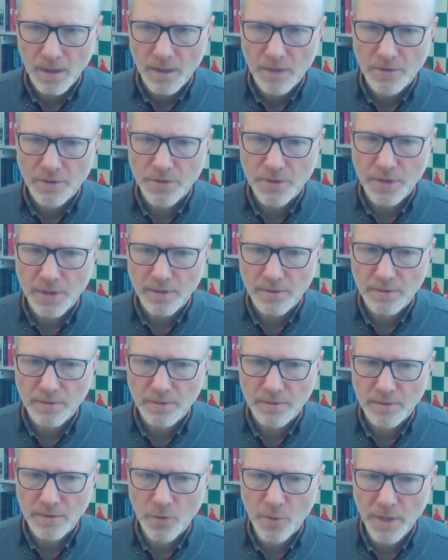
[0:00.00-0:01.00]

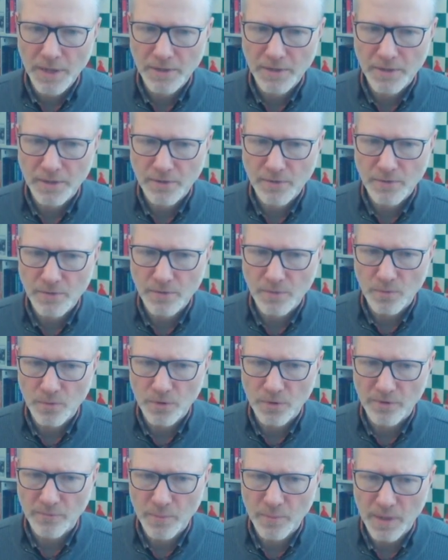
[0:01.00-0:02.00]
So queen c2
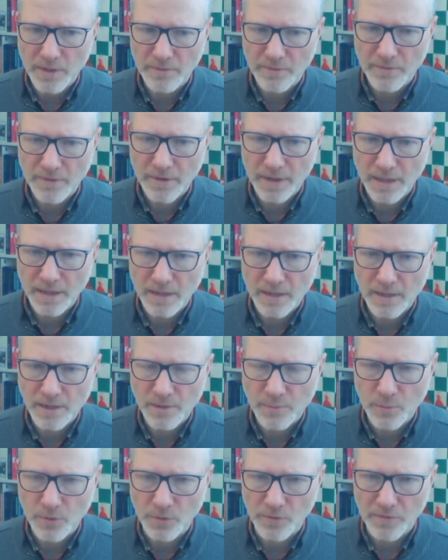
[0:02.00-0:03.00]
would have been a very
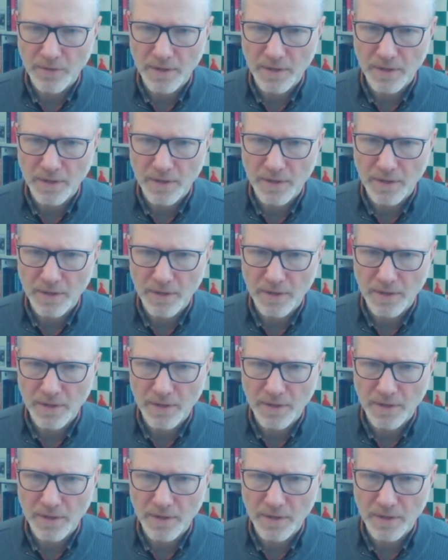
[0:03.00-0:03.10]
nice move.